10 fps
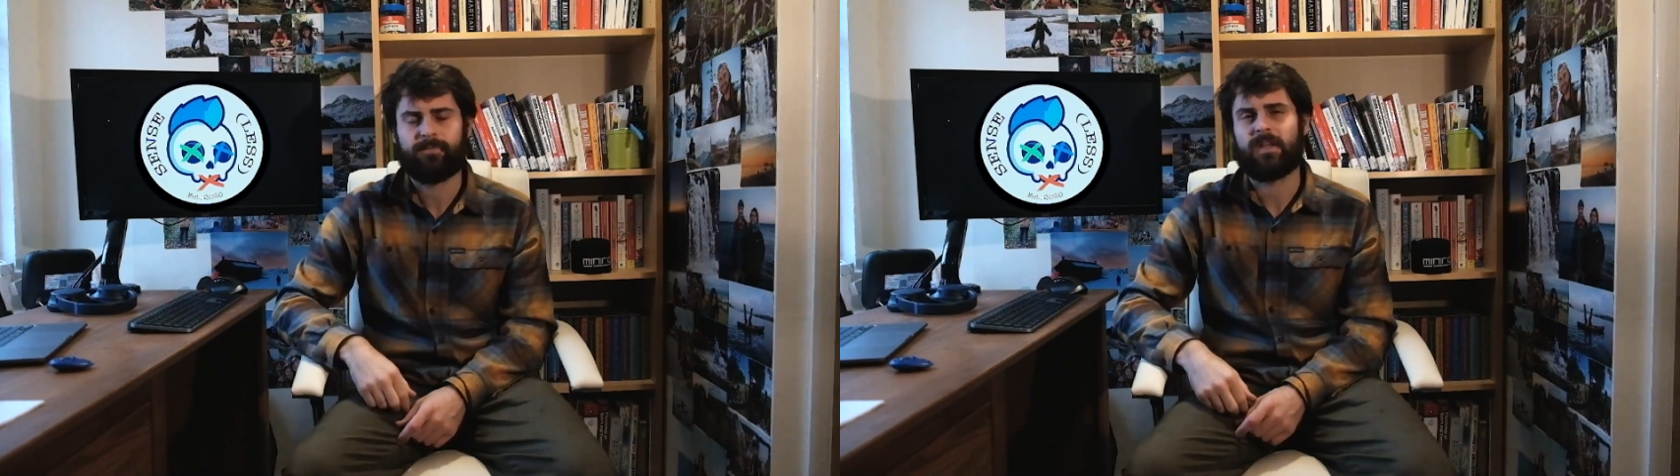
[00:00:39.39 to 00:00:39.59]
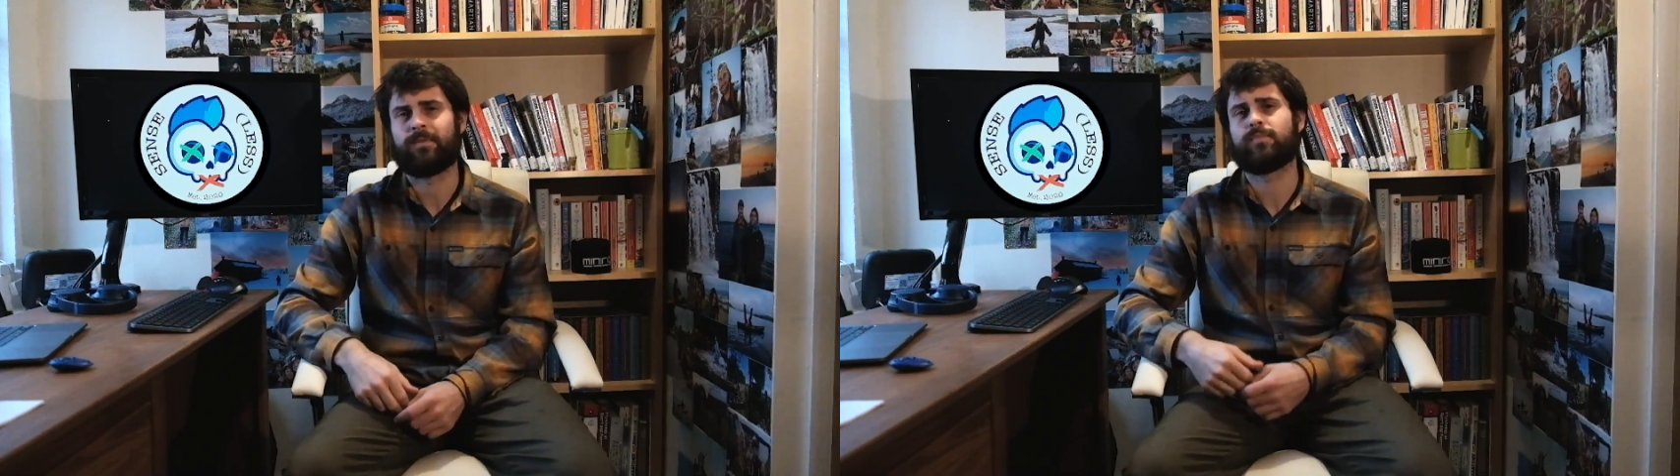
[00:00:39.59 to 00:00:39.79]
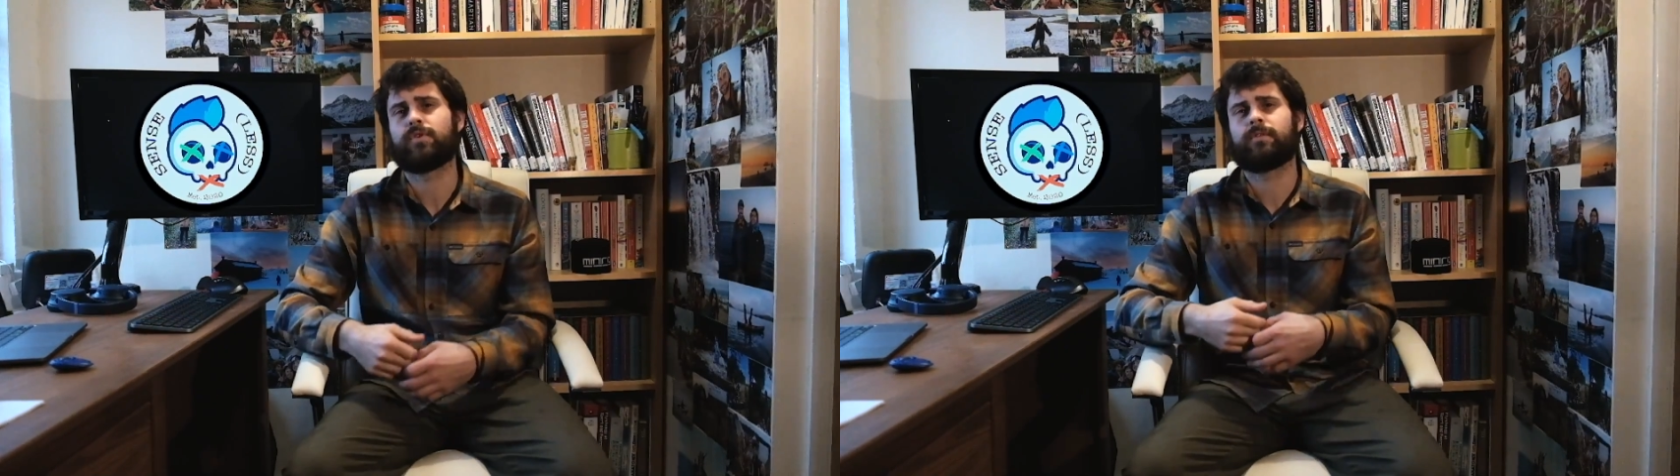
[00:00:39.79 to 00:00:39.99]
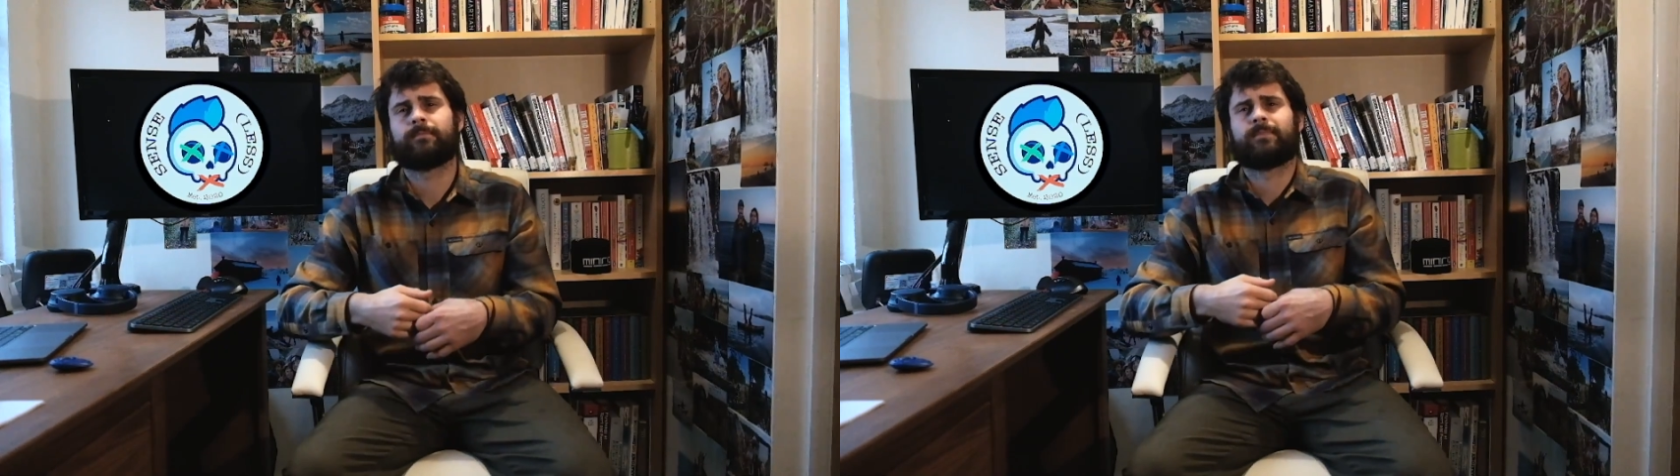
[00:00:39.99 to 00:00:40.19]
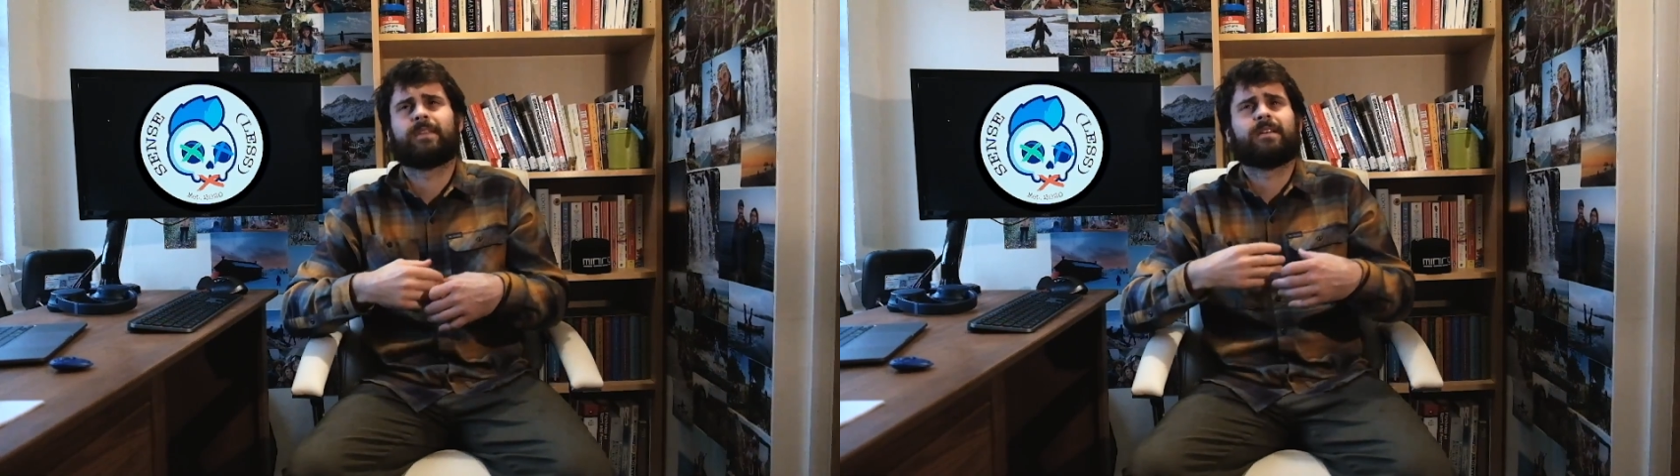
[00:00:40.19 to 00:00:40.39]
and more
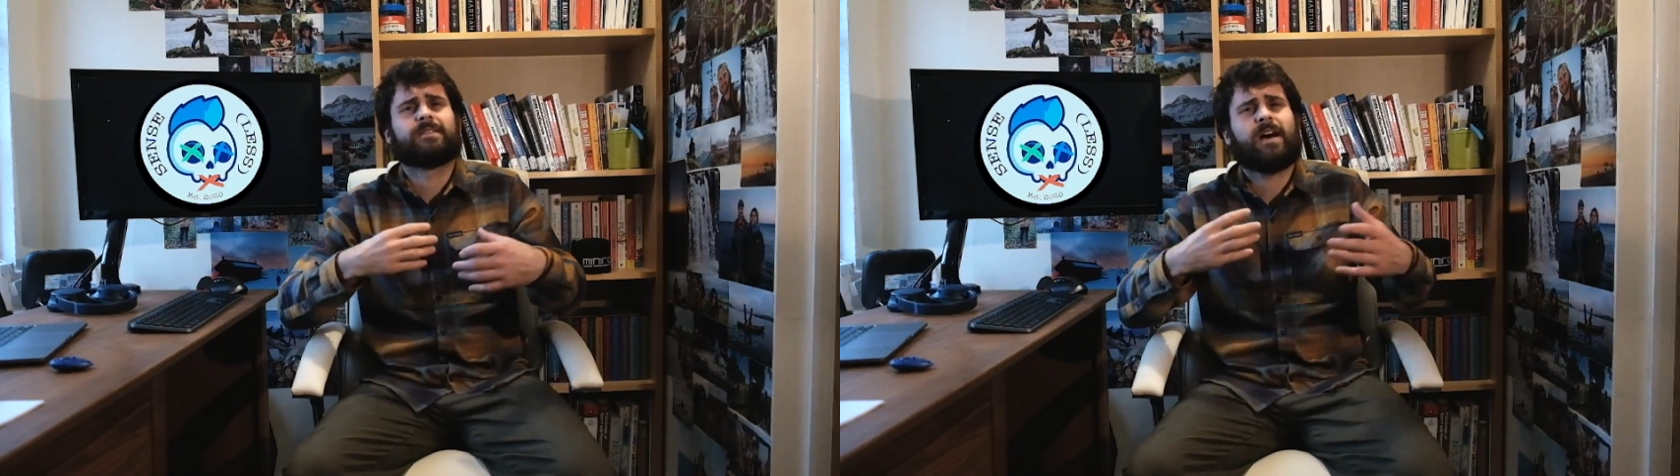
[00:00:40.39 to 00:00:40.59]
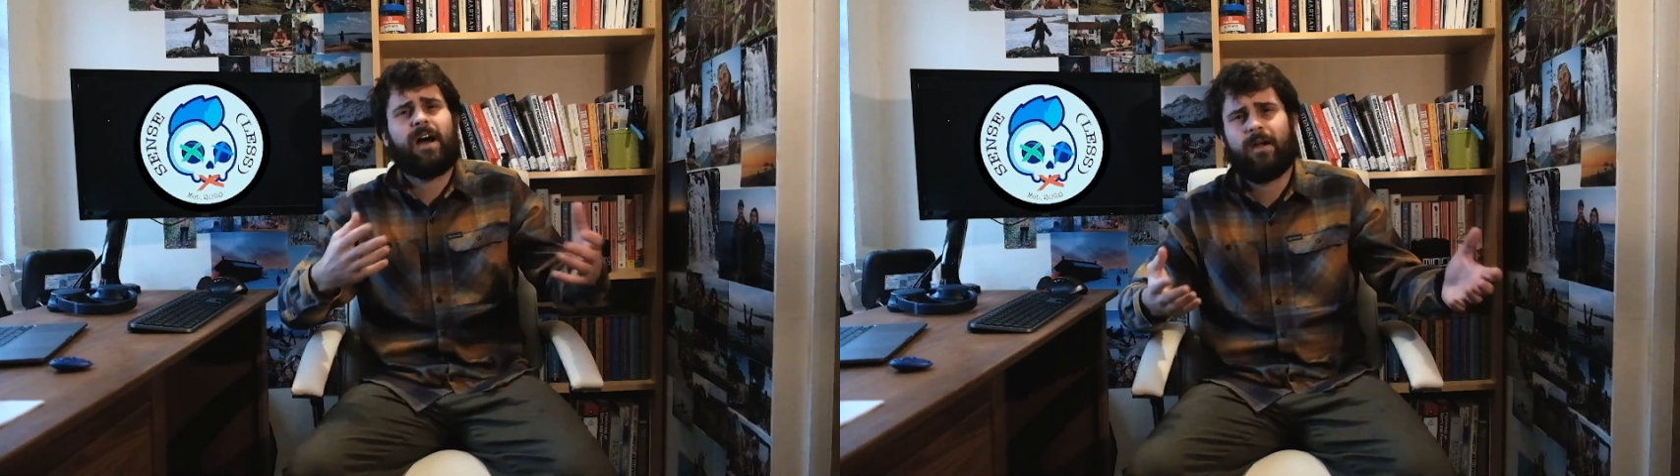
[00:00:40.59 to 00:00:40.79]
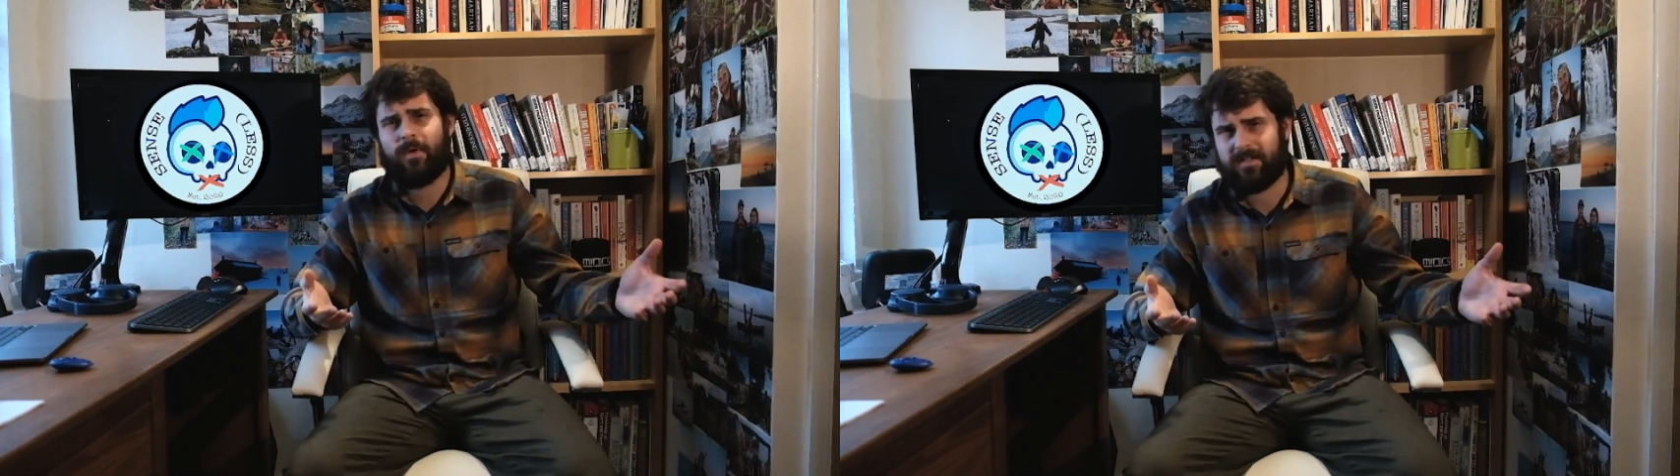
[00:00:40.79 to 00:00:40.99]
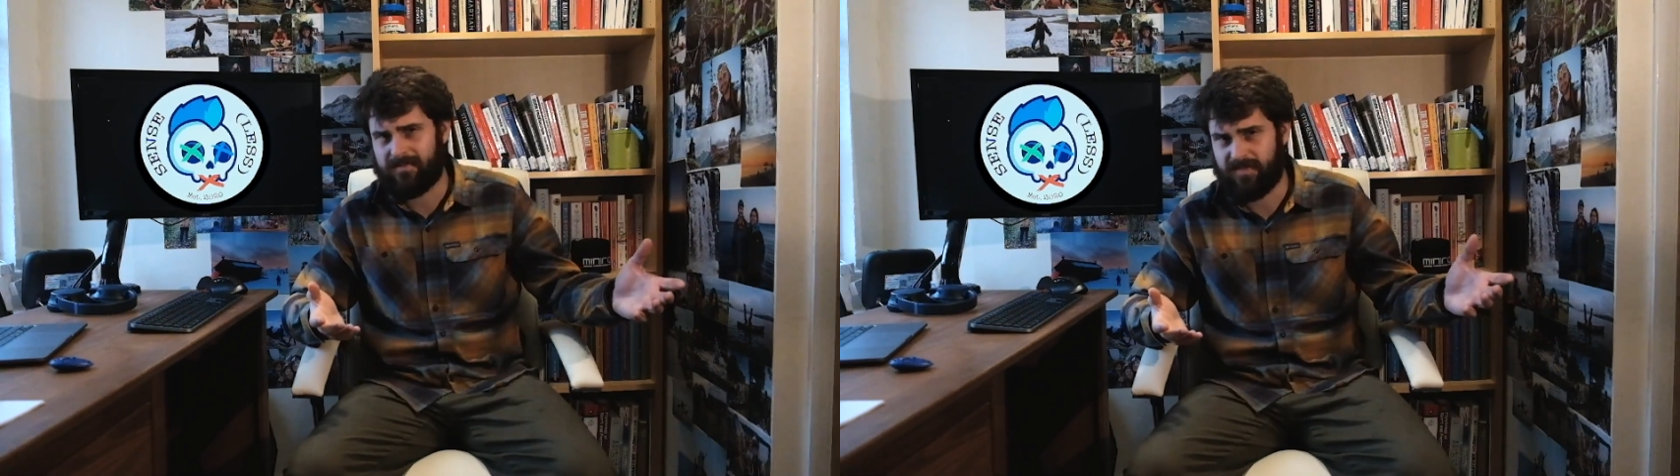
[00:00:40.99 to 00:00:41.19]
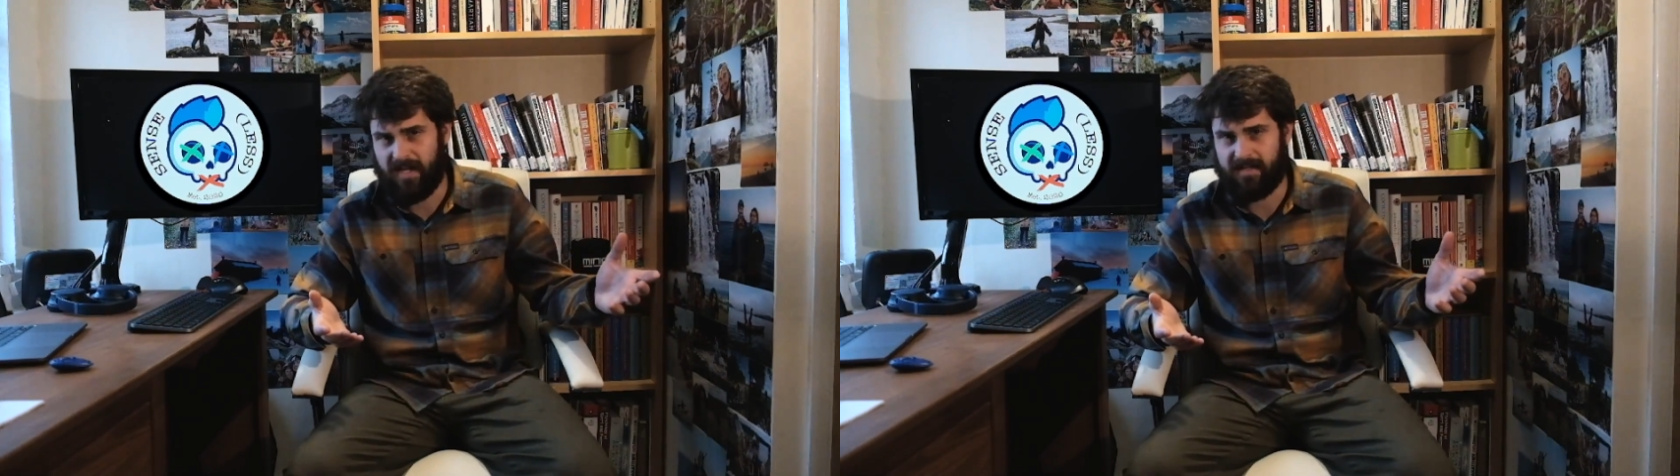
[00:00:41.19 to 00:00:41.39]
the entire works of
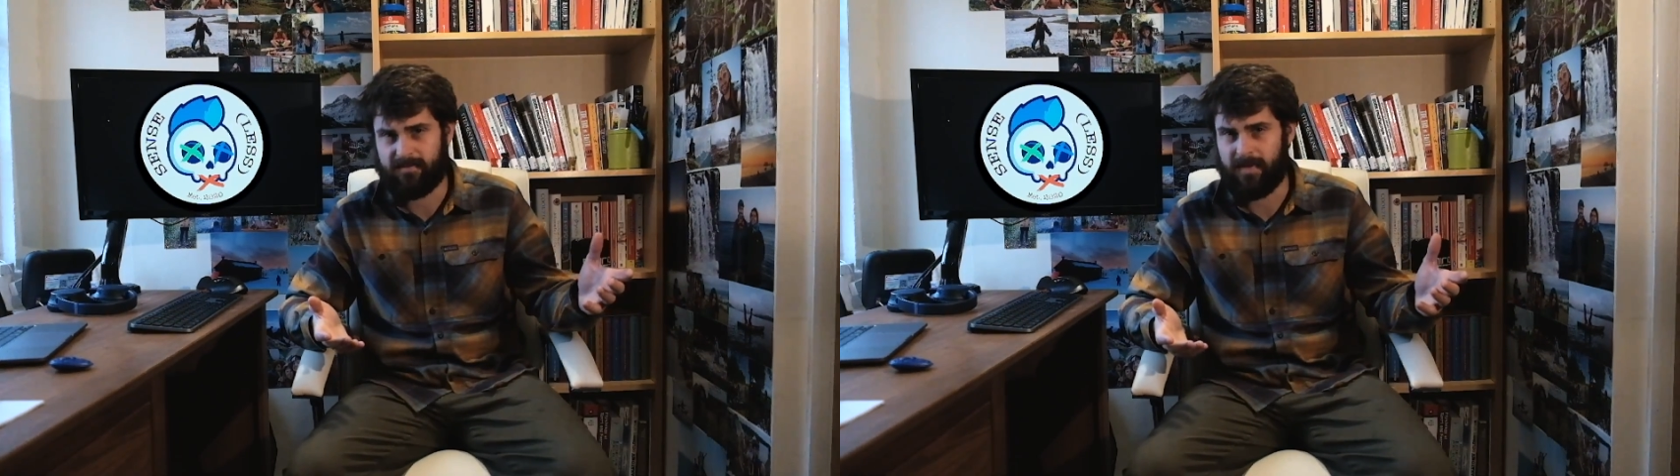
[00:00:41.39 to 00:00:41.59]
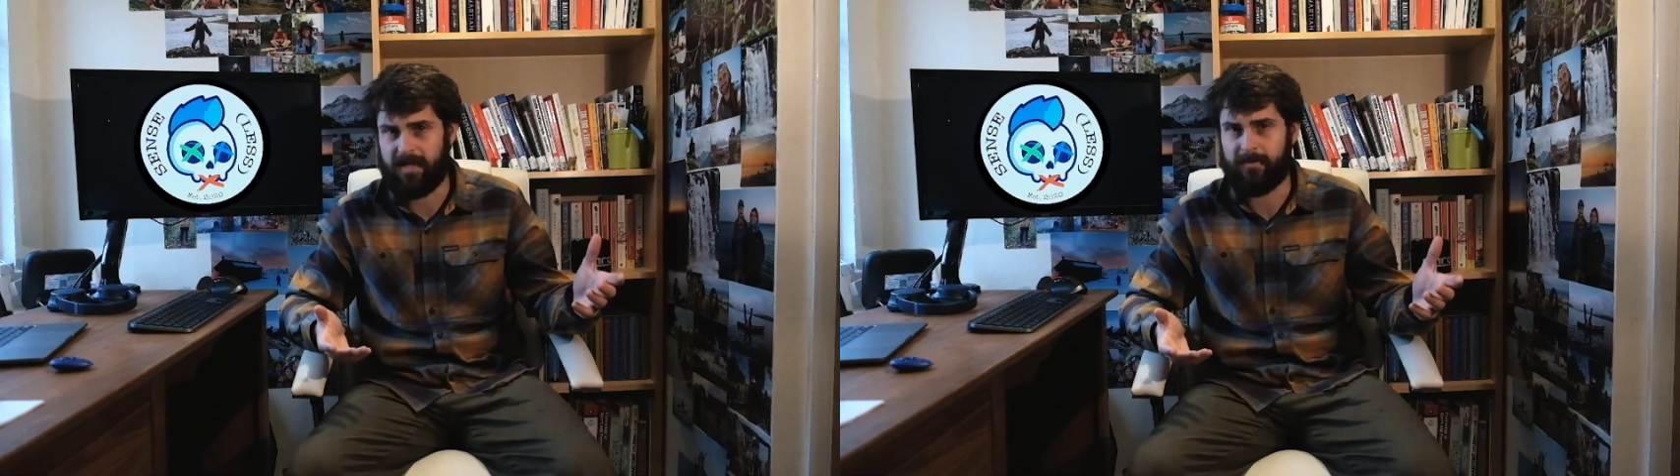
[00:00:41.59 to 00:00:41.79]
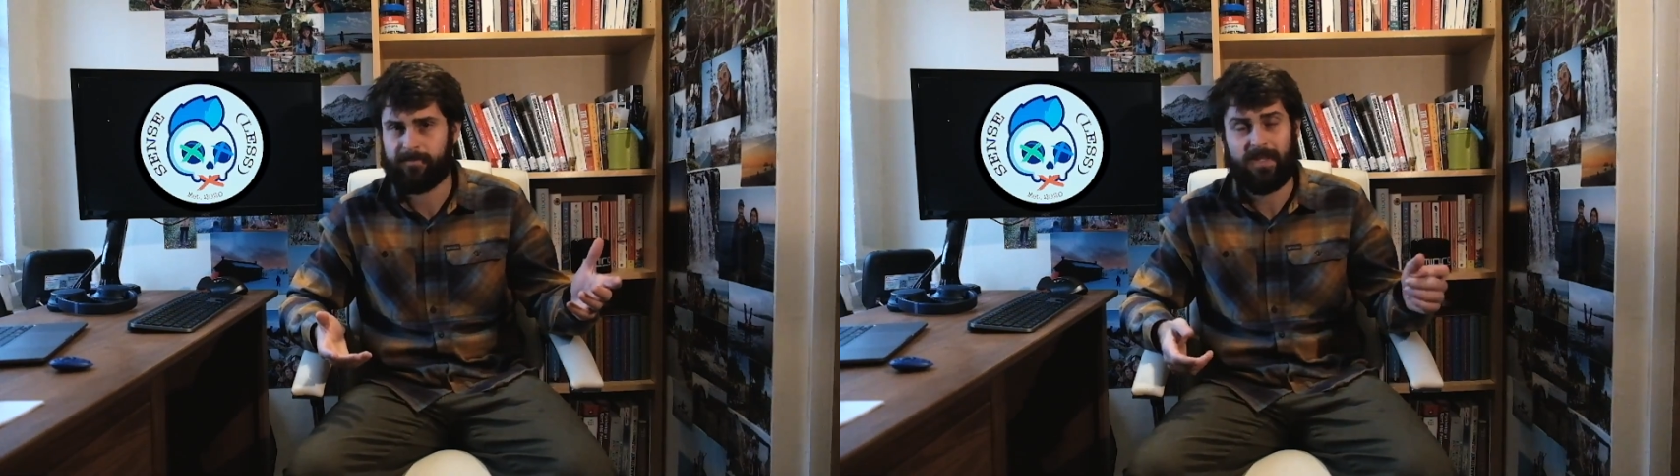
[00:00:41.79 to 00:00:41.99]
Shakespeare